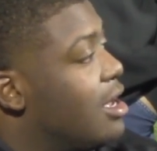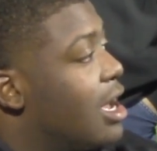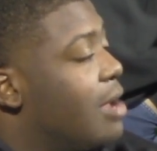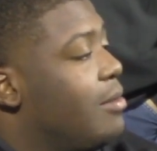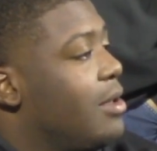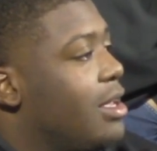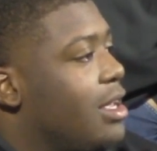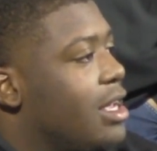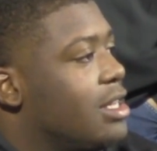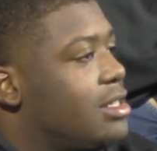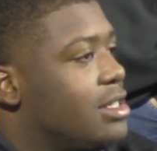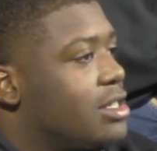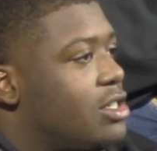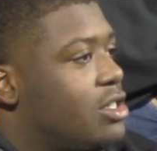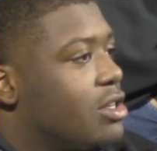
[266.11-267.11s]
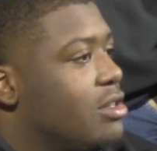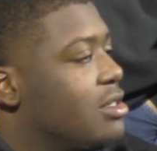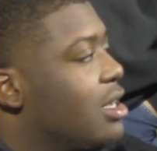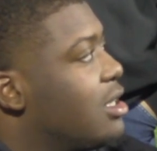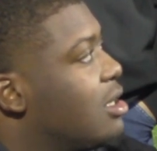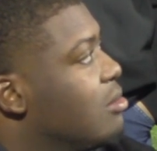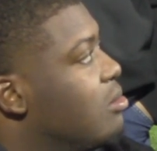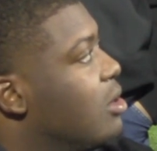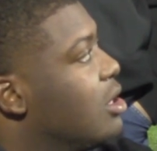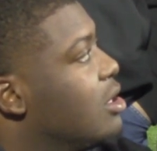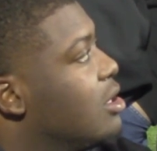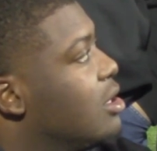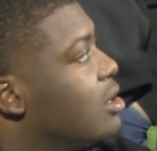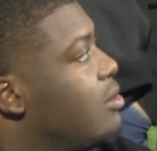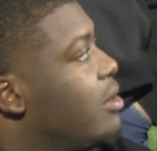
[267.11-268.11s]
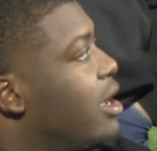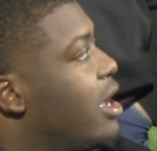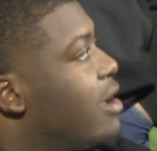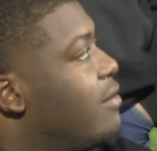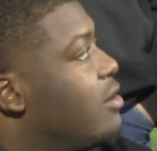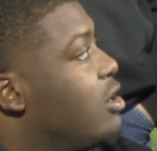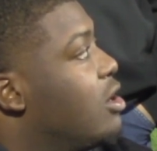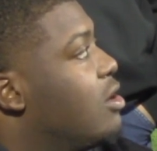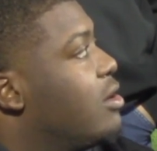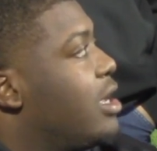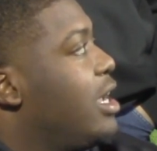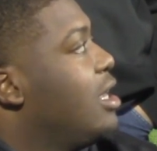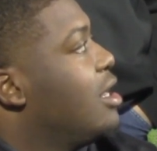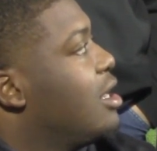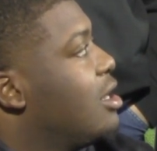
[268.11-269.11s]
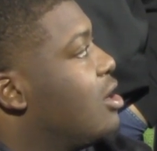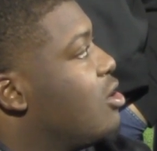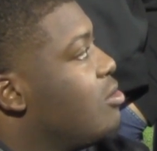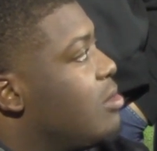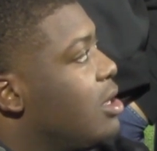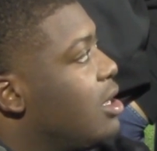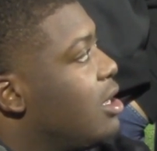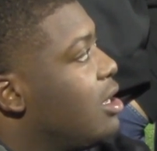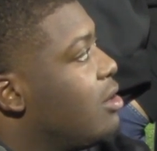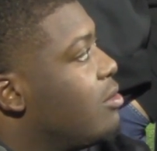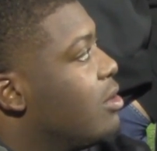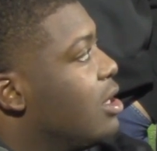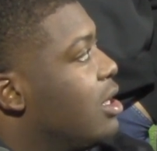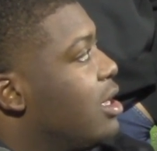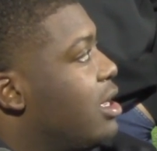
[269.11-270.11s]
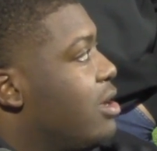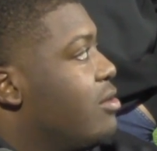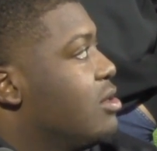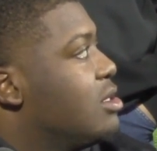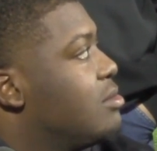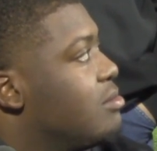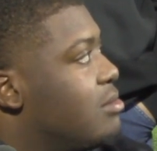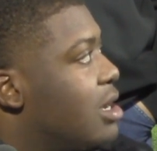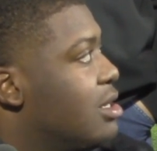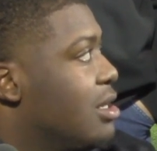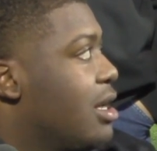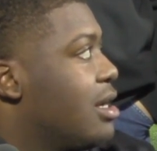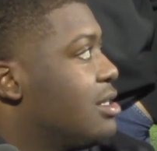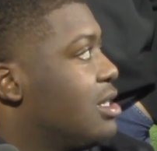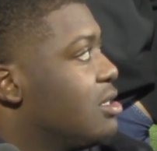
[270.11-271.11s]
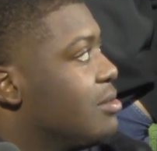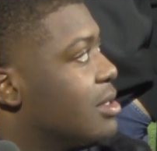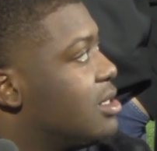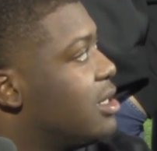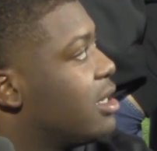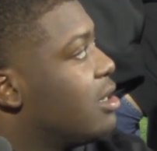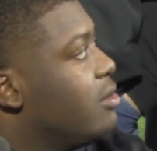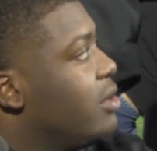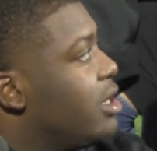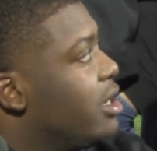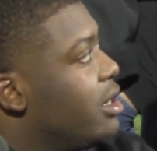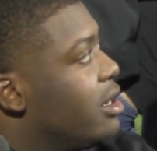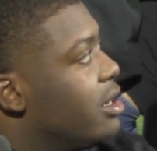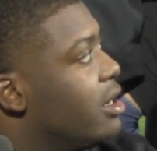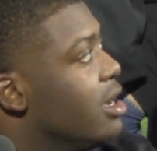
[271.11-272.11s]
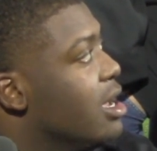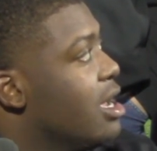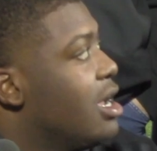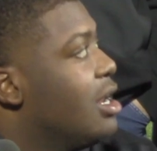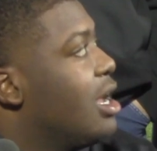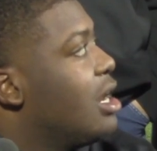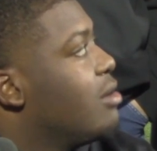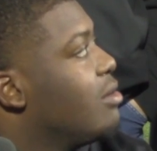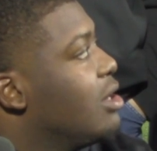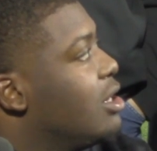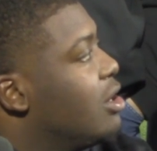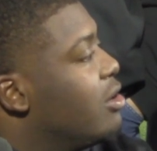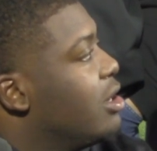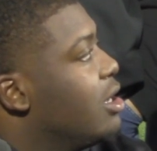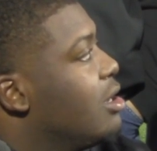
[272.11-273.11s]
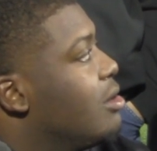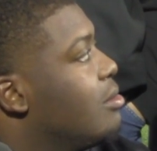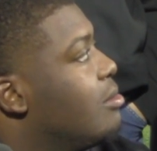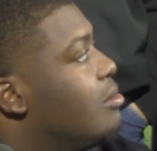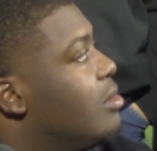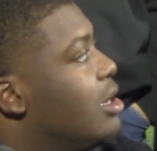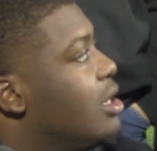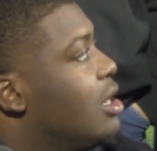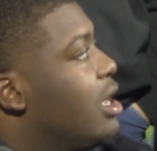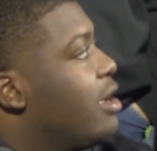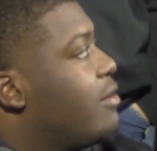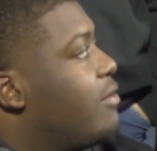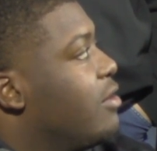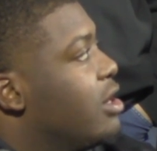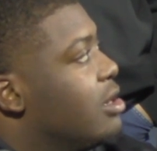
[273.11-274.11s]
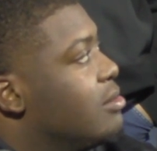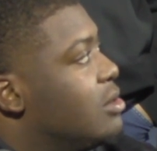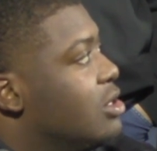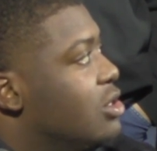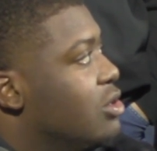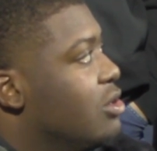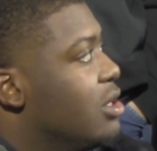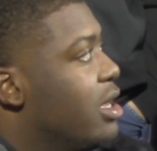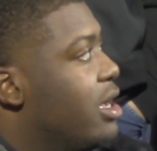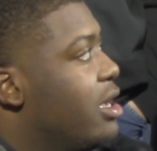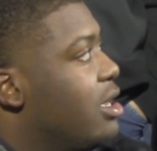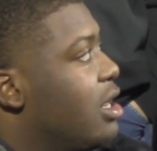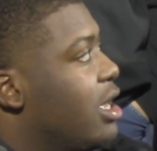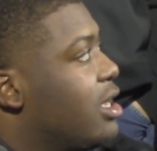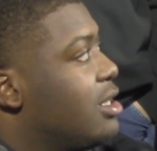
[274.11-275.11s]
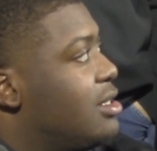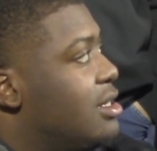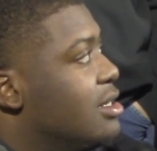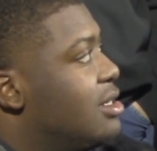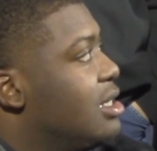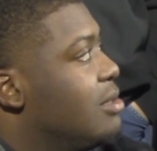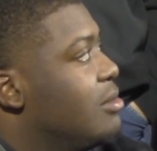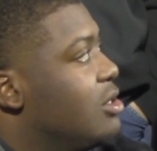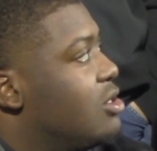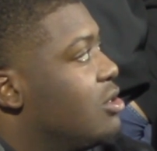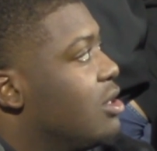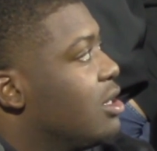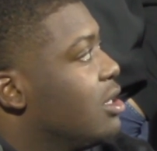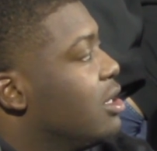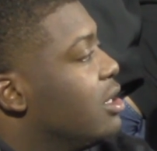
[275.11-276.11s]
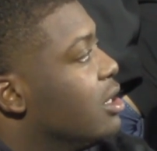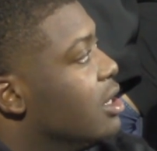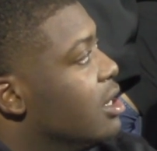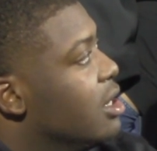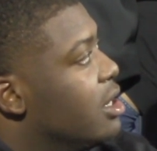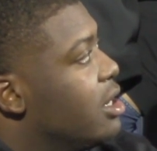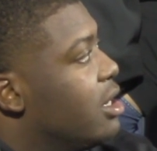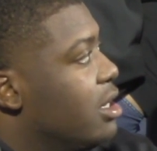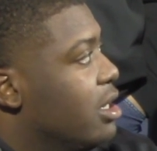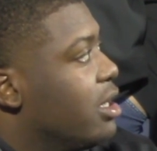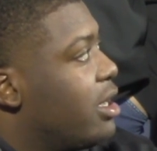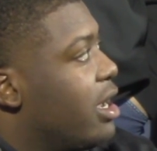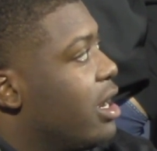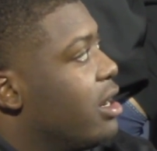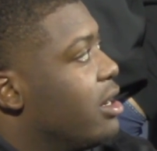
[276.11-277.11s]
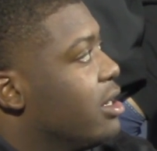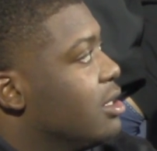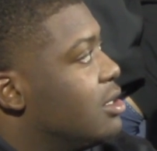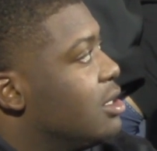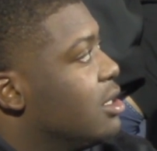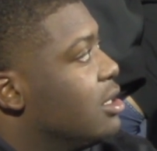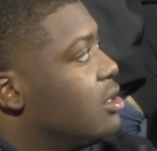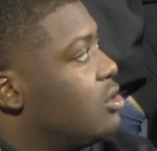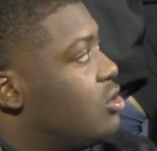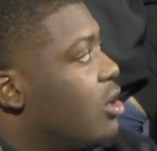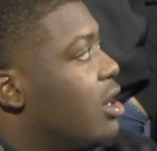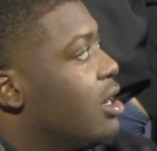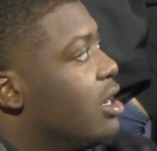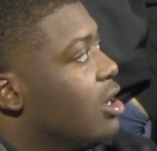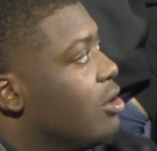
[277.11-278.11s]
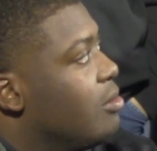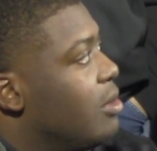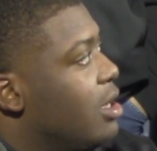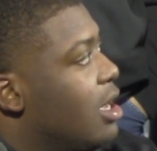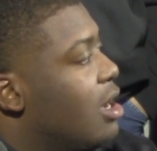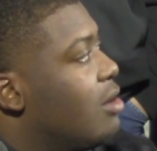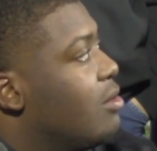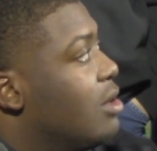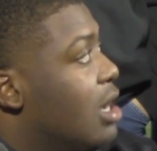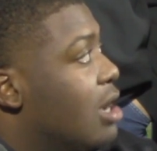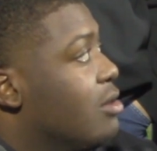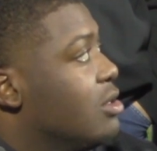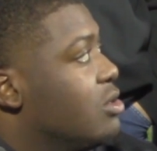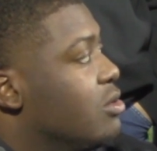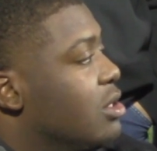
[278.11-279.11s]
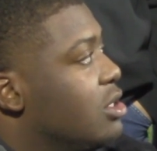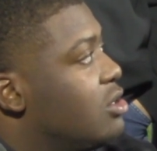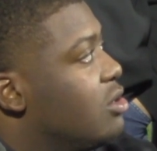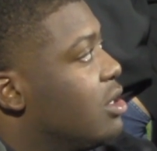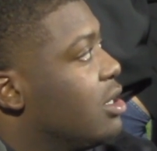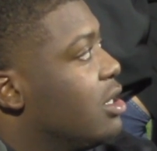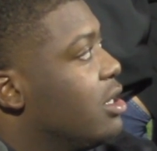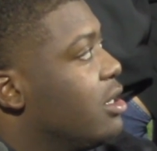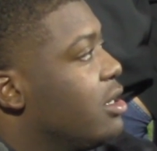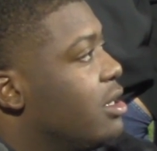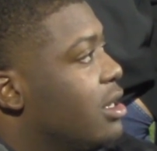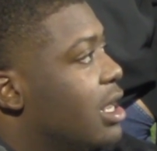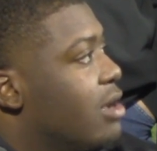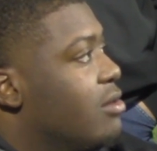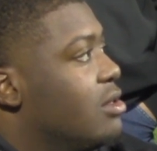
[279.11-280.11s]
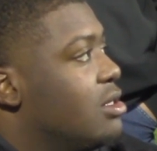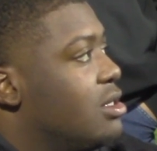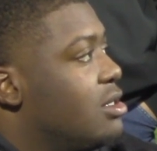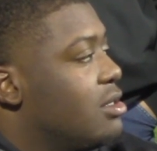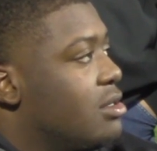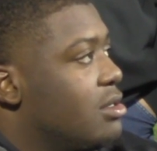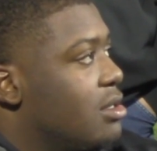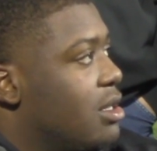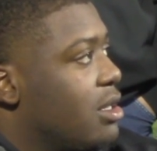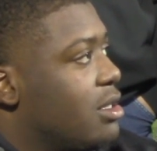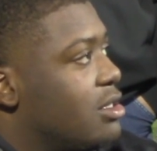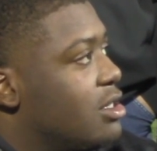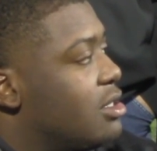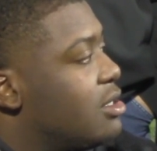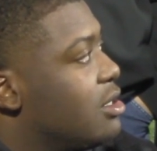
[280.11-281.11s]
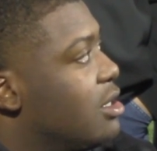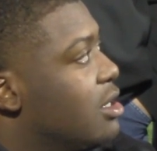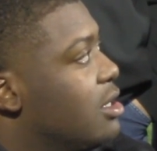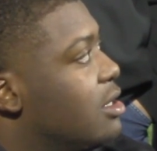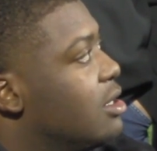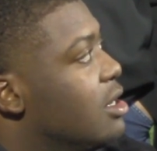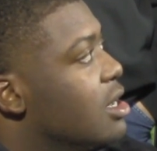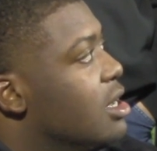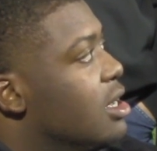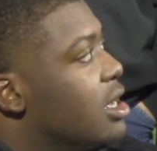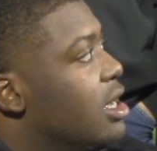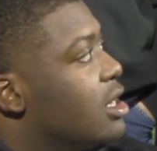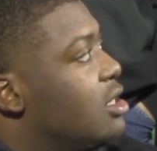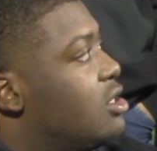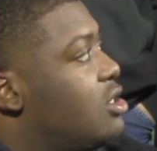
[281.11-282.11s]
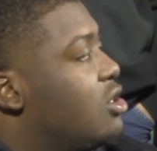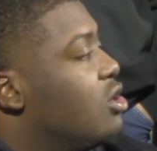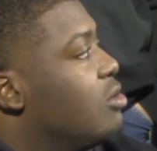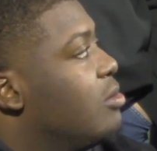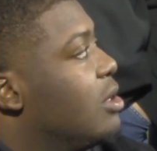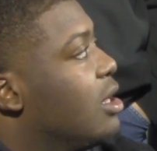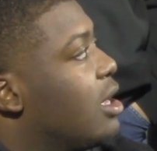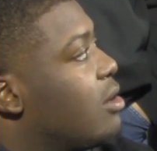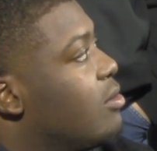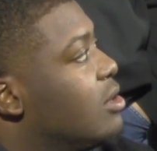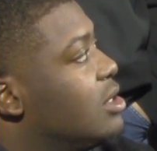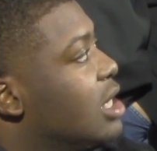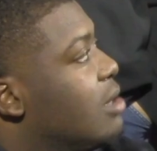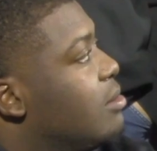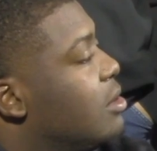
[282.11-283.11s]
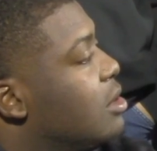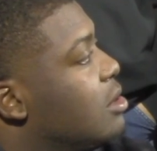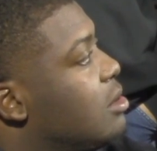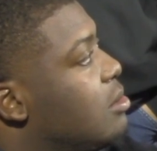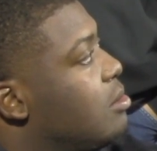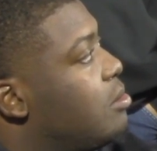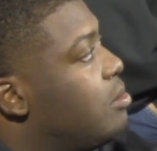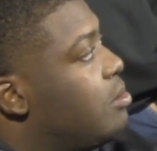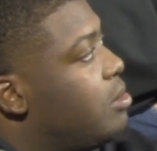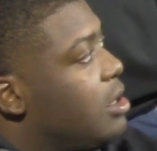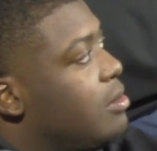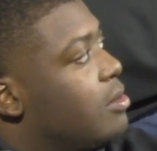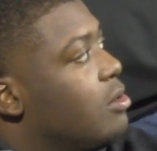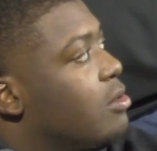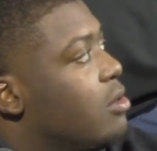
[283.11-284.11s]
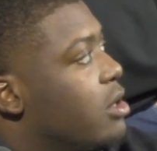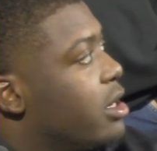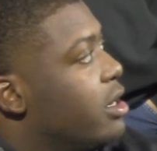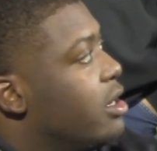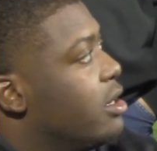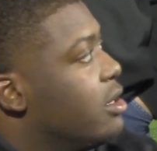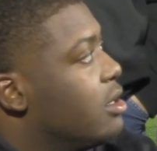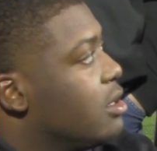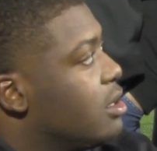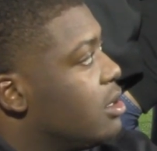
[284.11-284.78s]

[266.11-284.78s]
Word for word: I mean, it just shows like the brotherhood we have. You know, he didn't know me really. It was my, like I said, it was my second week here, and I didn't really know him. But like for him to do that, like to see me struggling, and to care and to try to help me out when I was really struggling, that was just uh, it showed me like what type of people were here.